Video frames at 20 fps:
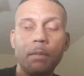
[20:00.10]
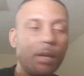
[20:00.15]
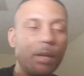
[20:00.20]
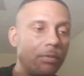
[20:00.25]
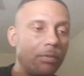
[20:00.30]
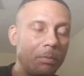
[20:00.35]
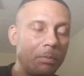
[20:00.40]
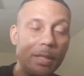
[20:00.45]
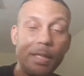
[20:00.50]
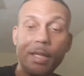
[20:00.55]

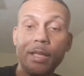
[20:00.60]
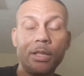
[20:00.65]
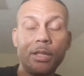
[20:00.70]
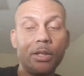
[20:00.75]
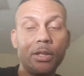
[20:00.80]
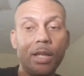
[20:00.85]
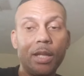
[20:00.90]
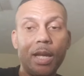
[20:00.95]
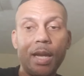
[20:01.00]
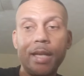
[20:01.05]
of them will get
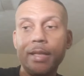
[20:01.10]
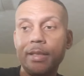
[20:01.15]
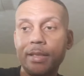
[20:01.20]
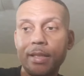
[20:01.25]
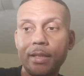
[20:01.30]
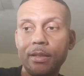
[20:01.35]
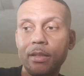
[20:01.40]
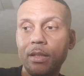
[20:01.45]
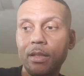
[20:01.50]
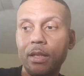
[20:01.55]
their
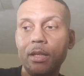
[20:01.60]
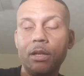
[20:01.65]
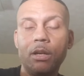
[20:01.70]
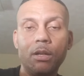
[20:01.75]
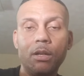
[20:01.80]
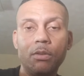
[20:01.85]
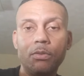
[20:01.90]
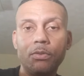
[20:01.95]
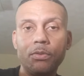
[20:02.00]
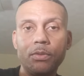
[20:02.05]
lights cut
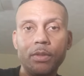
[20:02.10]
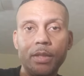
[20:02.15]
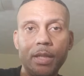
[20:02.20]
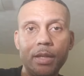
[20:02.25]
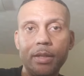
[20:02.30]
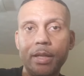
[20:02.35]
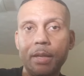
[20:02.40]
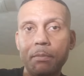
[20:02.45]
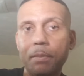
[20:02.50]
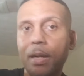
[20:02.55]
off.
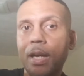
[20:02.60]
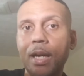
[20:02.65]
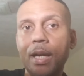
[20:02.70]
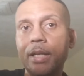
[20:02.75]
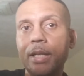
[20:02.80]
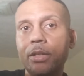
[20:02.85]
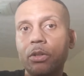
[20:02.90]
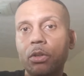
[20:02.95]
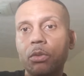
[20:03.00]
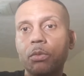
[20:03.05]
They'll get
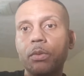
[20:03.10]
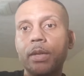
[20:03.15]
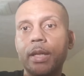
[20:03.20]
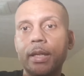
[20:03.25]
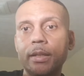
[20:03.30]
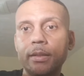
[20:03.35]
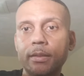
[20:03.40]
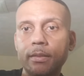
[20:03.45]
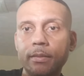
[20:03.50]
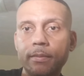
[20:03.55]
behind on
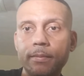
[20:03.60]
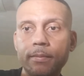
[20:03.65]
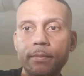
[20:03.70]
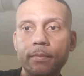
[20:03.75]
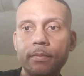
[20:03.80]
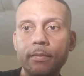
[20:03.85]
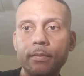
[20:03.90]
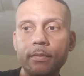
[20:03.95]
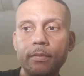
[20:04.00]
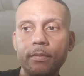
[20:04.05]
rent.
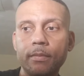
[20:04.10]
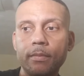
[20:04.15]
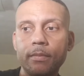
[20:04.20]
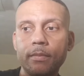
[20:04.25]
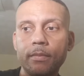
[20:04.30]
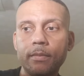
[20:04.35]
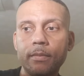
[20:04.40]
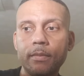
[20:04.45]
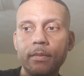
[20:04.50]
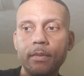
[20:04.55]

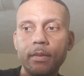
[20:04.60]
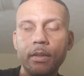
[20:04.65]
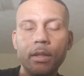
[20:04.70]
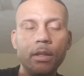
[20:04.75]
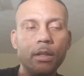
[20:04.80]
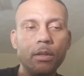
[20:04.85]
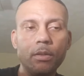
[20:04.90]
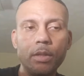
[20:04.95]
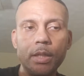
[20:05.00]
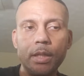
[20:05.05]

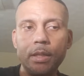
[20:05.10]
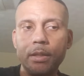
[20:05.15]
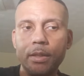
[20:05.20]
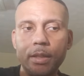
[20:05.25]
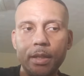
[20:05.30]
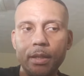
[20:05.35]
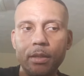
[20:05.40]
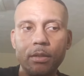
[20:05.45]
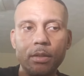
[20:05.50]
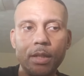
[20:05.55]

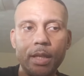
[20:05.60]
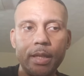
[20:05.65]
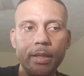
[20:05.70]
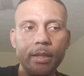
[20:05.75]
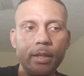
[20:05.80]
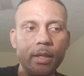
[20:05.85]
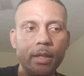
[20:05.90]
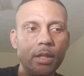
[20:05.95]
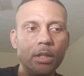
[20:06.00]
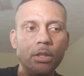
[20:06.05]
They'll like
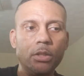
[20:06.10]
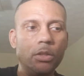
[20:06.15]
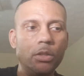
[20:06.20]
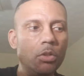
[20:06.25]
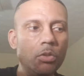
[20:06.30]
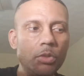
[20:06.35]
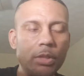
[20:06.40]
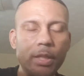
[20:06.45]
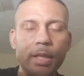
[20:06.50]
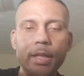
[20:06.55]

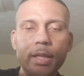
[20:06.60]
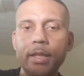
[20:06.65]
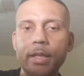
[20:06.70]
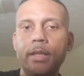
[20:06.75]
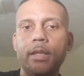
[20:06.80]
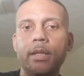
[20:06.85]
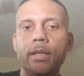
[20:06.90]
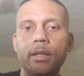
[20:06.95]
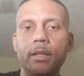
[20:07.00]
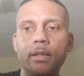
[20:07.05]
lose
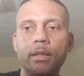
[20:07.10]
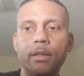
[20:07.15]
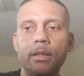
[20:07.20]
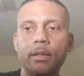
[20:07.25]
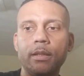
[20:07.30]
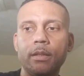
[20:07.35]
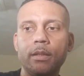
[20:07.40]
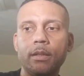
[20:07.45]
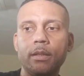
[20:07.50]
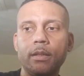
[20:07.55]
anything,
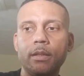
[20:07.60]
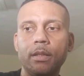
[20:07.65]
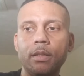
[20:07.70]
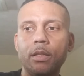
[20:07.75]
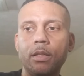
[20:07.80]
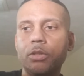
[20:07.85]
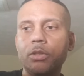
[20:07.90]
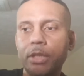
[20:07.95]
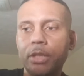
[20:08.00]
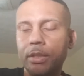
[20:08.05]

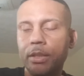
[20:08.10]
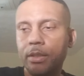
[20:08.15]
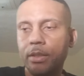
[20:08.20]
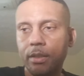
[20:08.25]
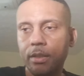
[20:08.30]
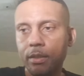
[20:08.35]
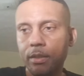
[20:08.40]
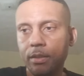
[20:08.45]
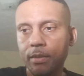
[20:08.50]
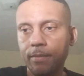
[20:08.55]
just
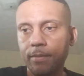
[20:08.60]
to